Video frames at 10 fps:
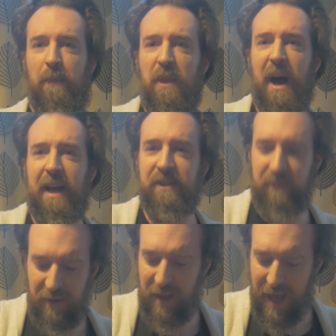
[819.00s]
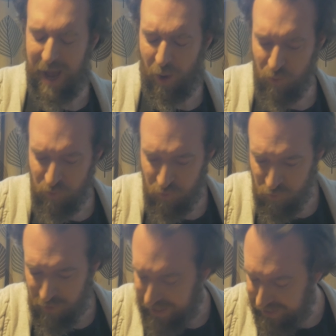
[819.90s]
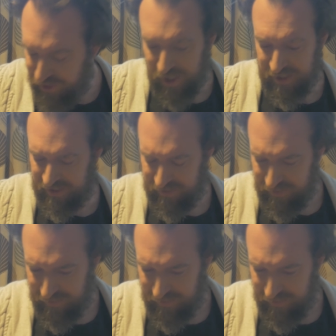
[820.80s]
That is an outrageous